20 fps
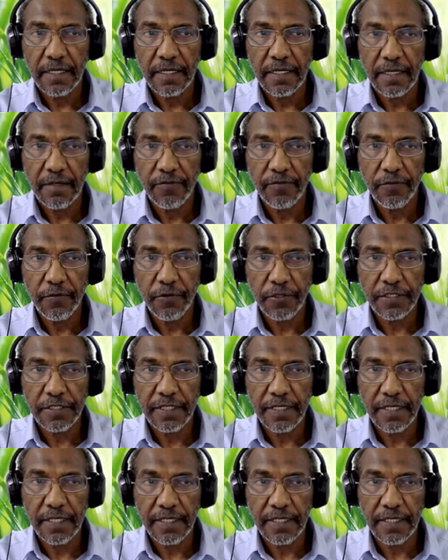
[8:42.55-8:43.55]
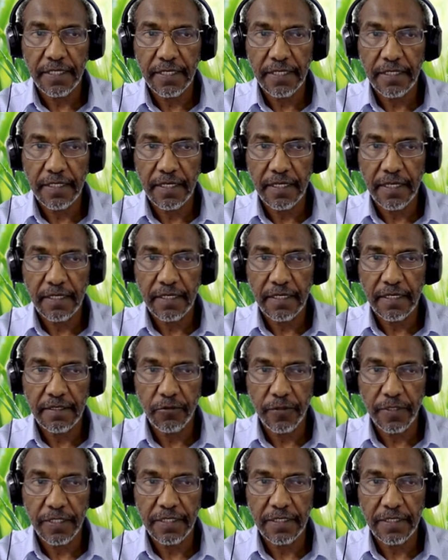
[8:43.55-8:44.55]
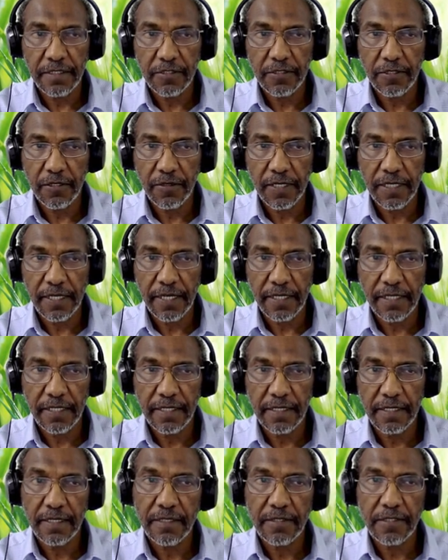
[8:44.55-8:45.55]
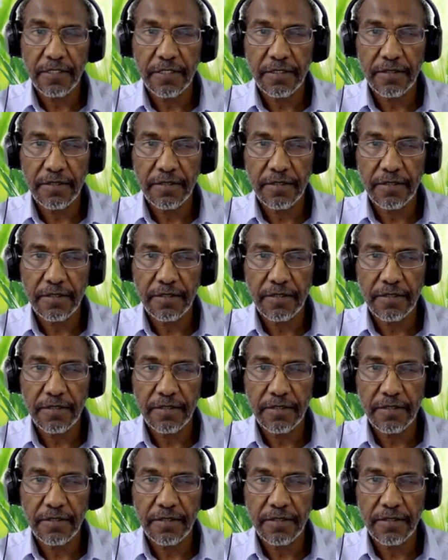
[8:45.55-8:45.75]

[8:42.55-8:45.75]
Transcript: Uh, 40 agreeing and 20 strongly agreeing.